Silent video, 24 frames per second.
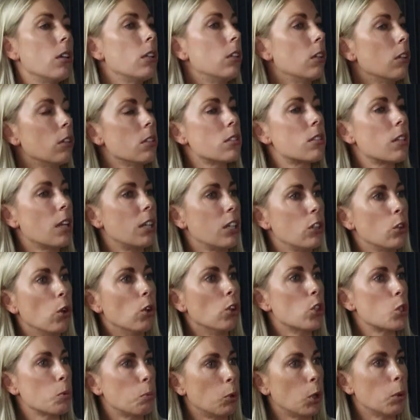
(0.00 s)
insanely
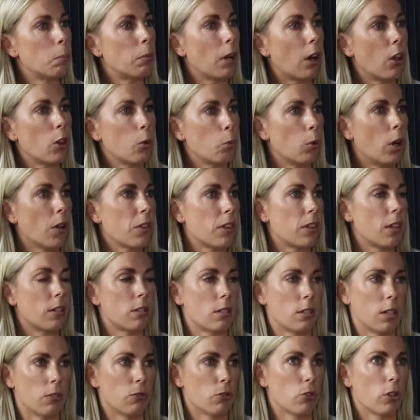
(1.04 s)
knowledgeable about the work they're
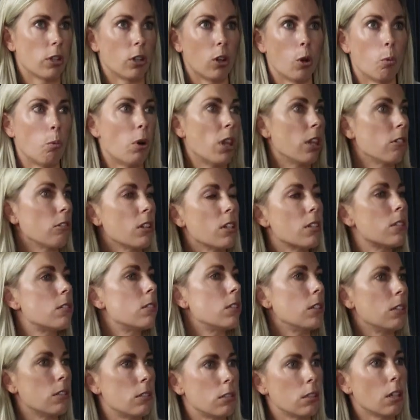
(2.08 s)
delivering on, whether it's
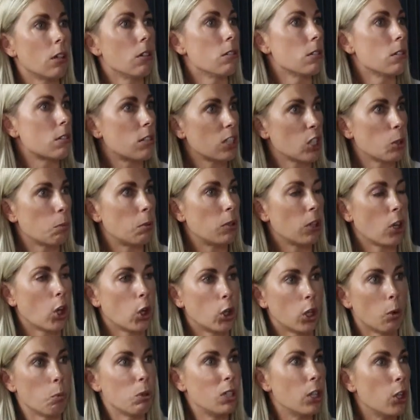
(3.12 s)
DCO and
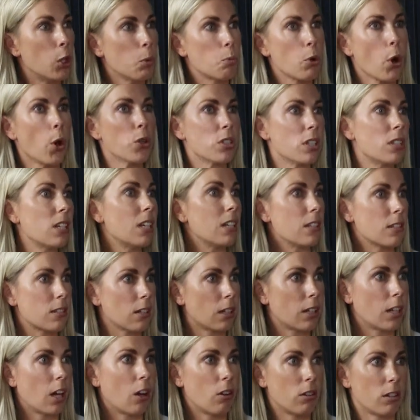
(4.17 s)
CPO. We know the process
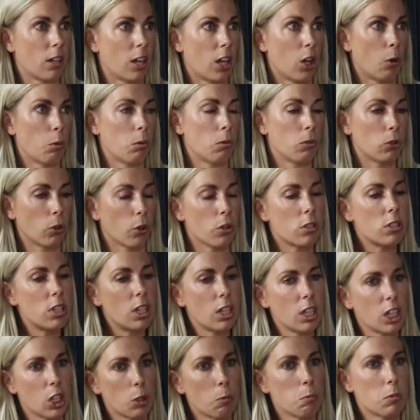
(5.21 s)
inside out now. We've got
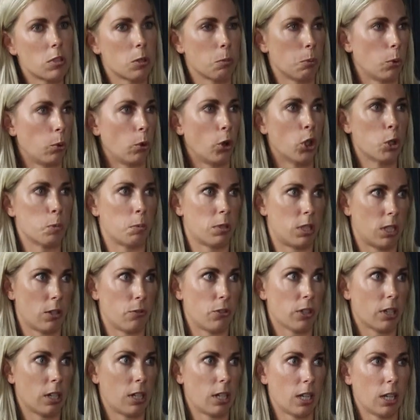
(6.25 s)
teams deployed
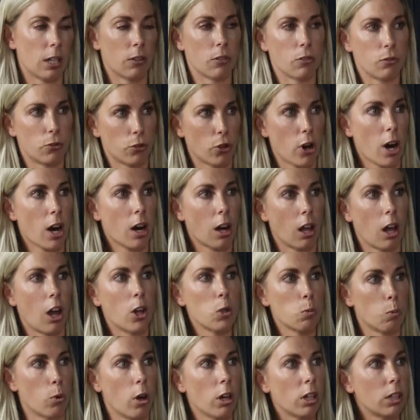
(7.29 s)
specifically for our
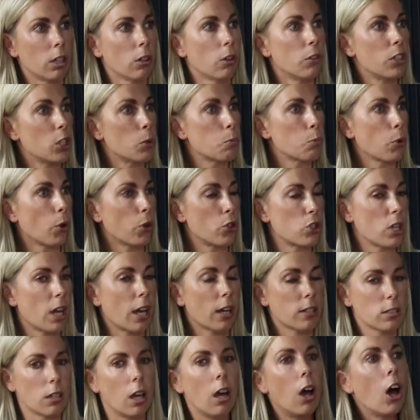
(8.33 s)
clients working on these
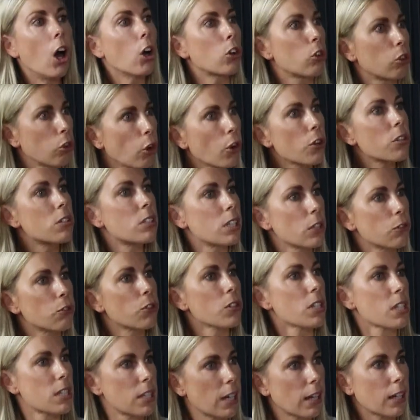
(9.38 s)
projects across
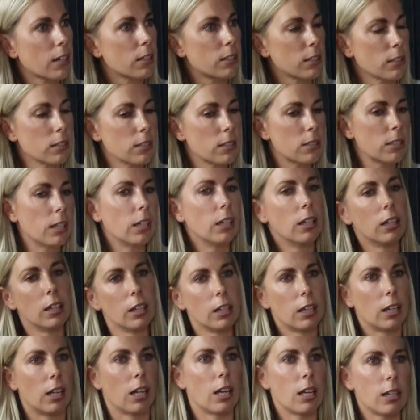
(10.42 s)
different sectors.
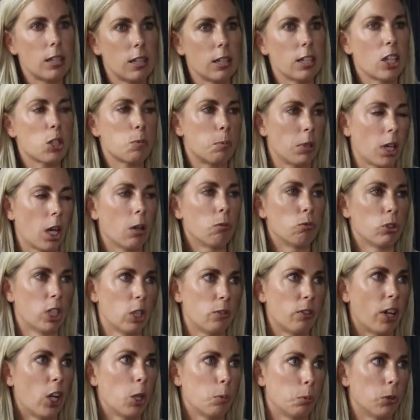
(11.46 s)
And I think that's become
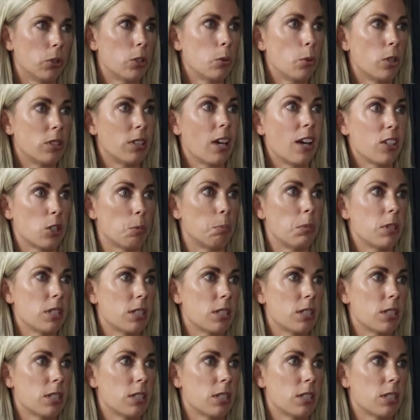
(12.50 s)
really valuable to us as a